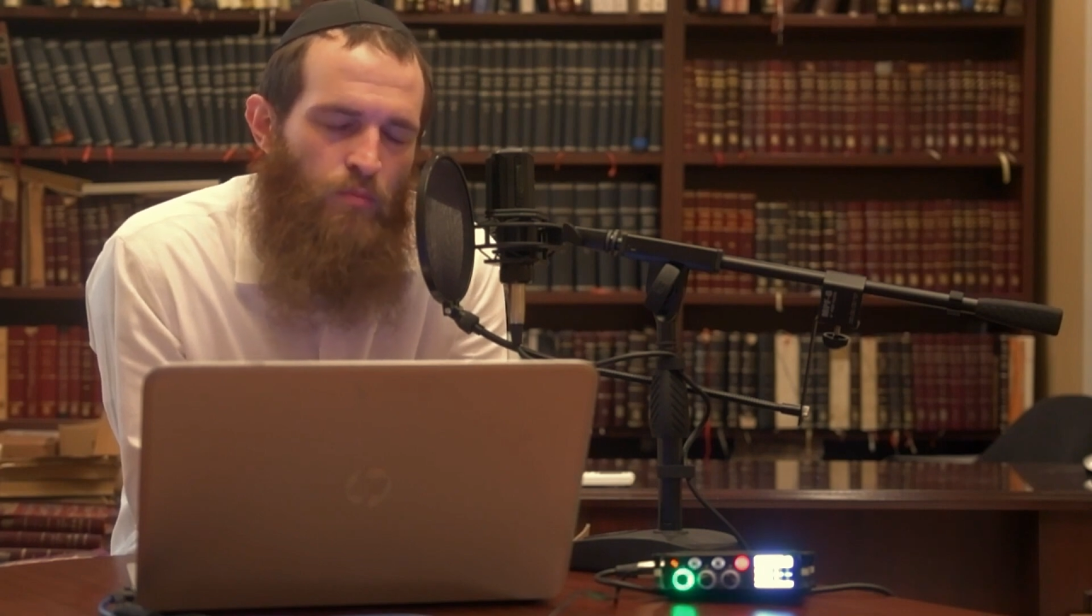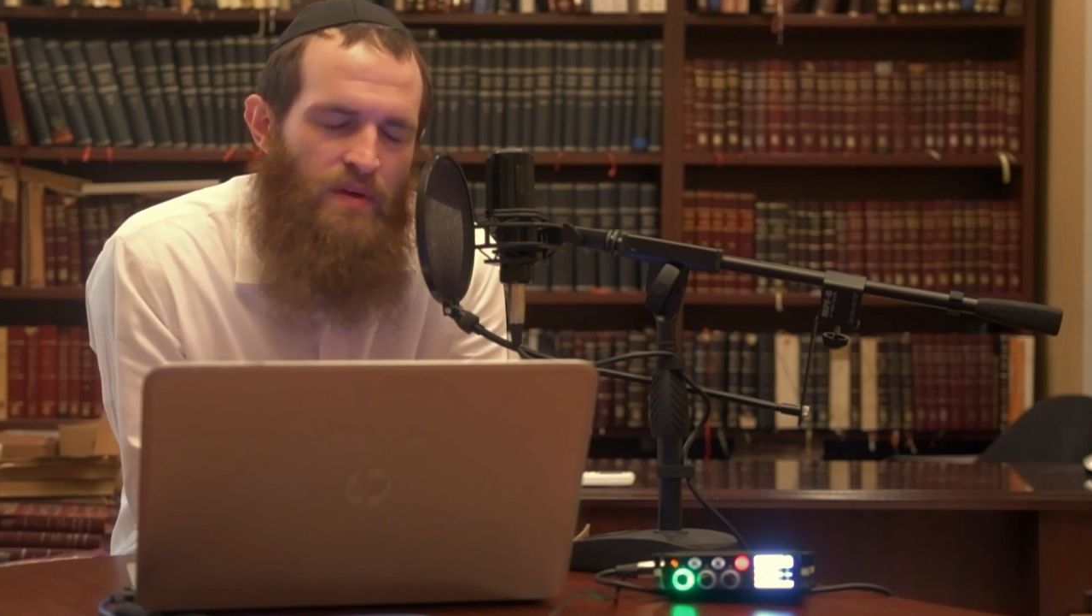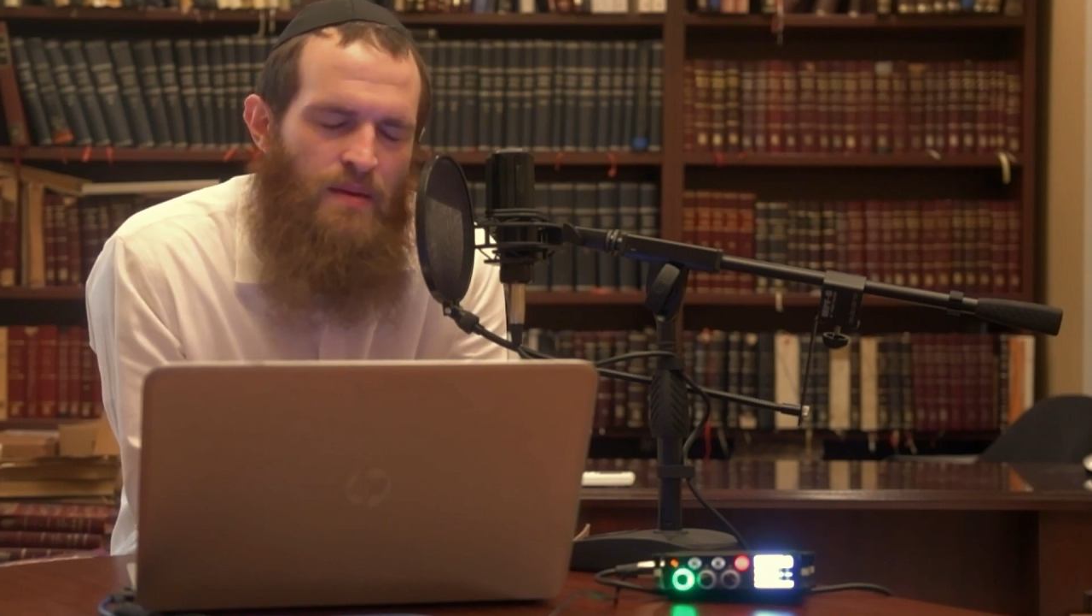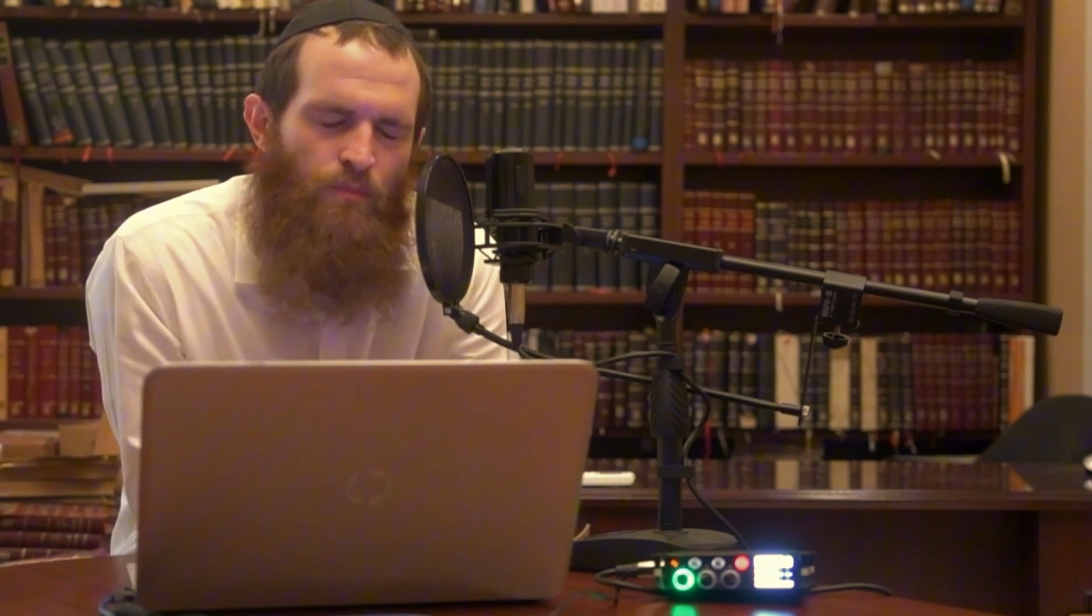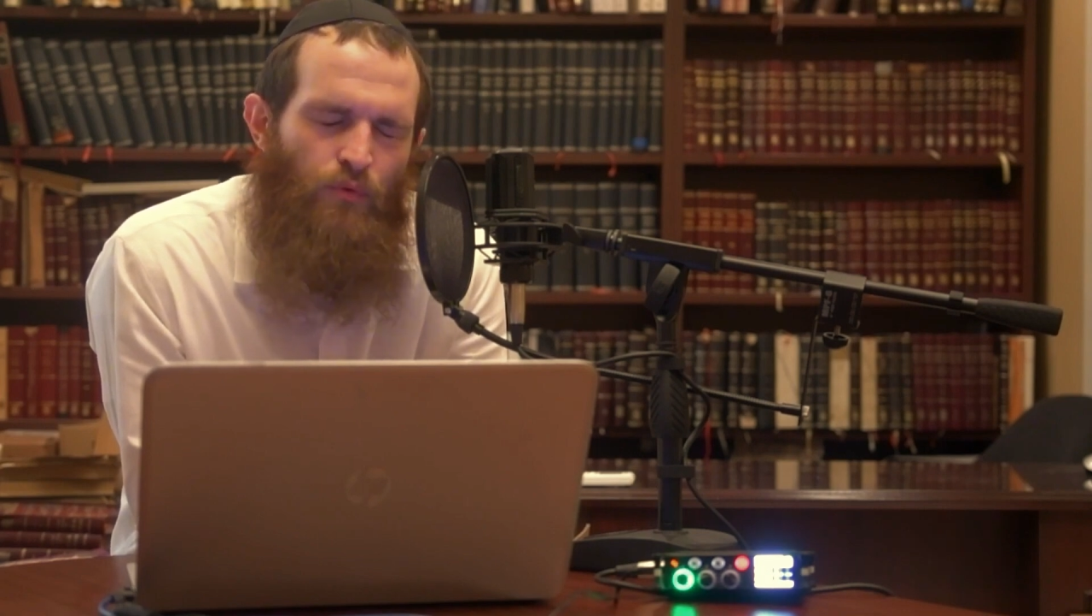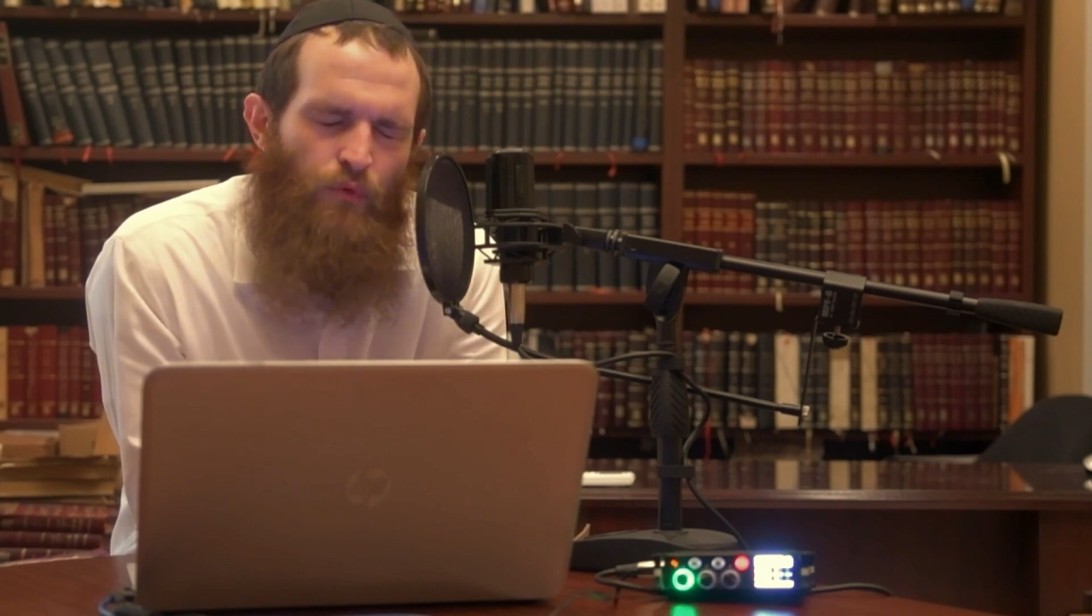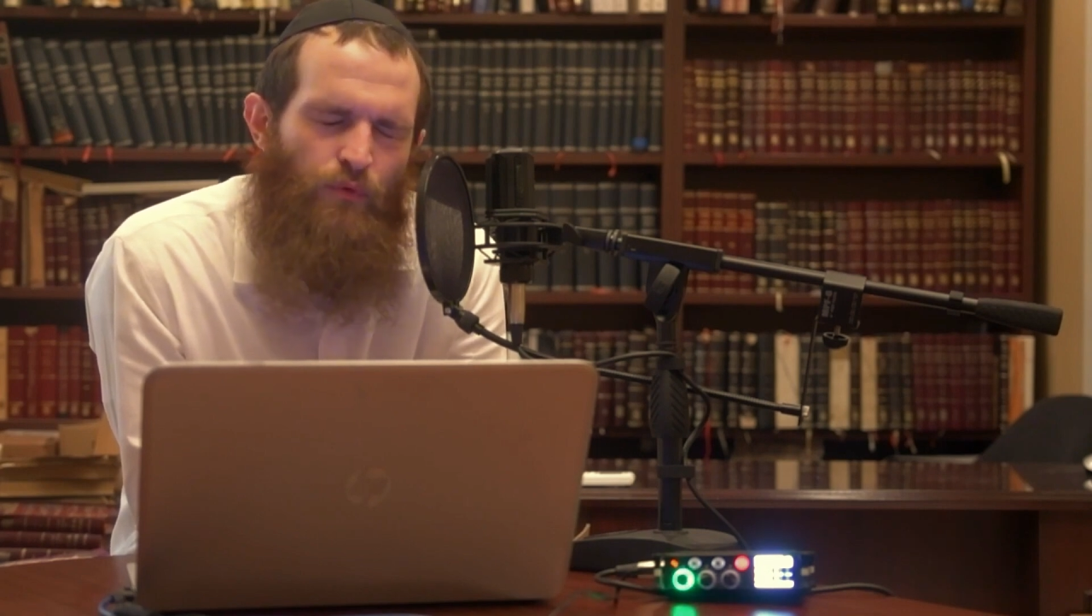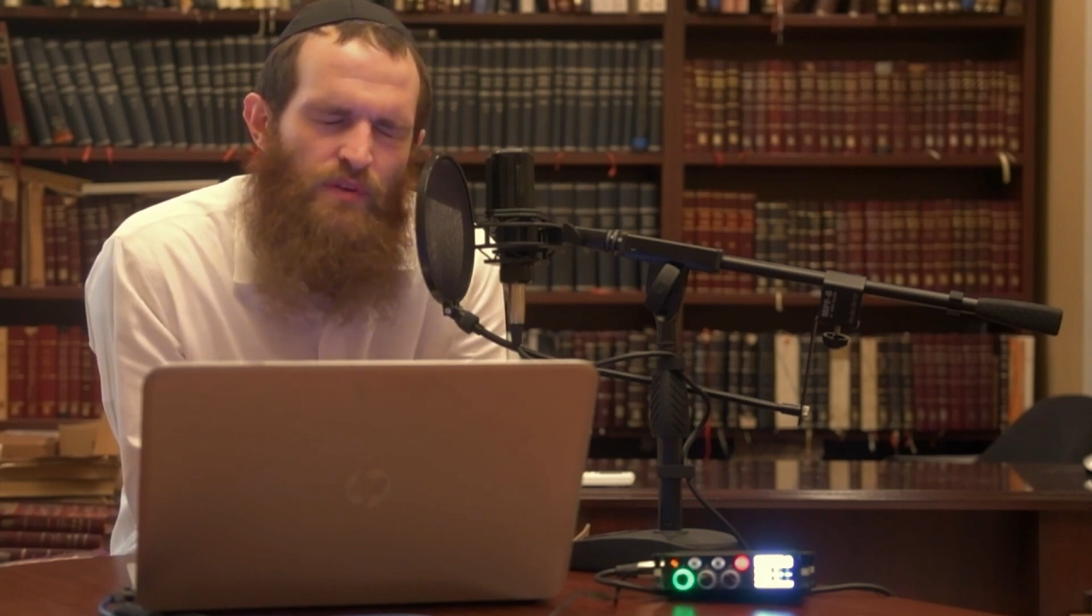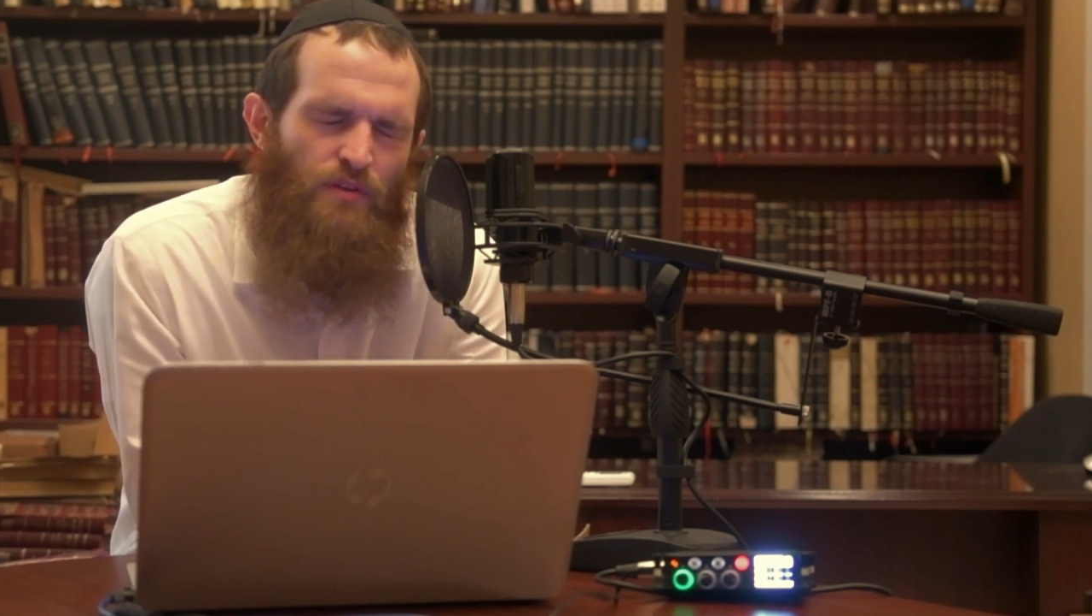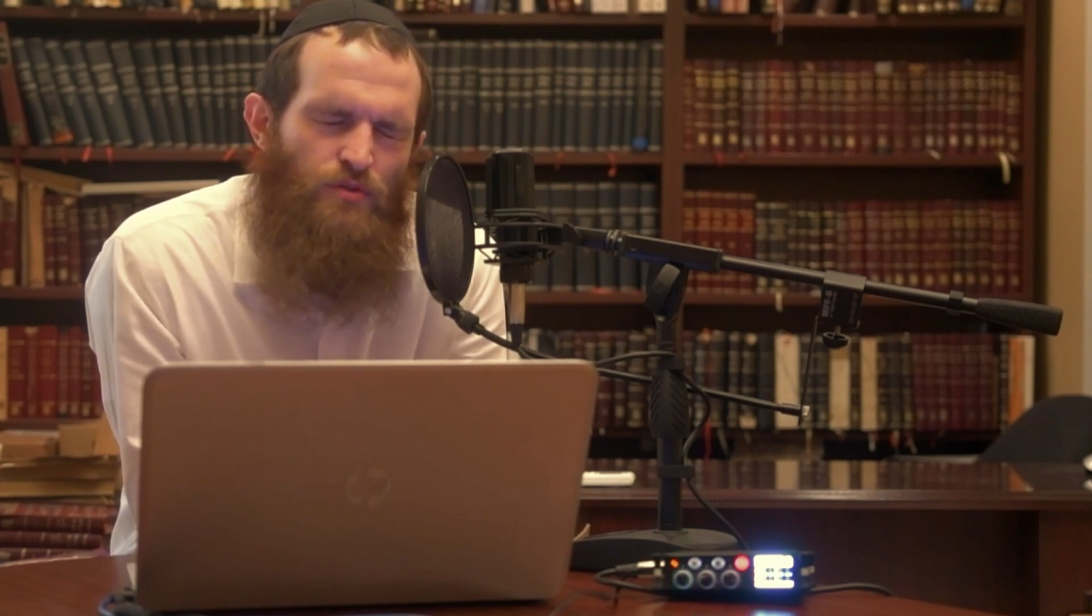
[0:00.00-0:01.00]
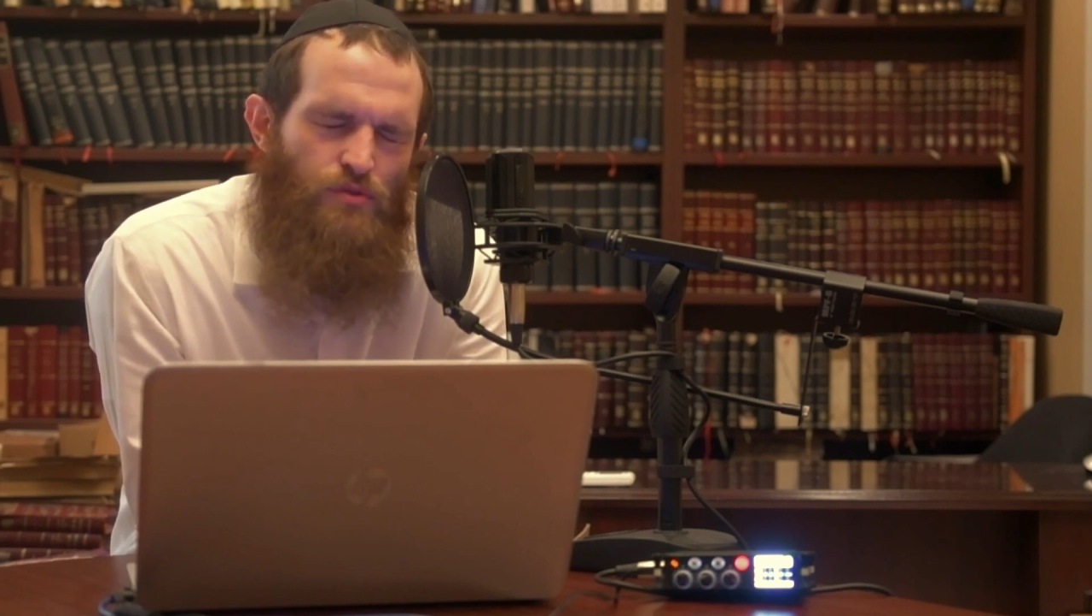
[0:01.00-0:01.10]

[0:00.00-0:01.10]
will be improved